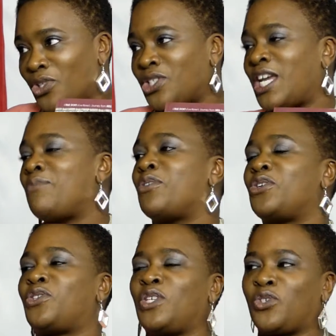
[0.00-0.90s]
the same way
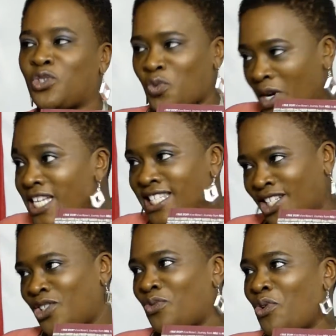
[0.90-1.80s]
you treat your
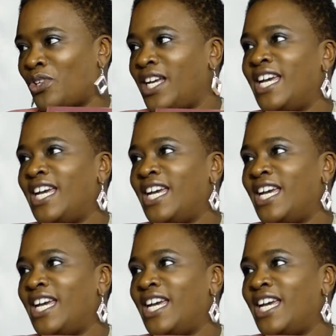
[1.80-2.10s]
26-year-old.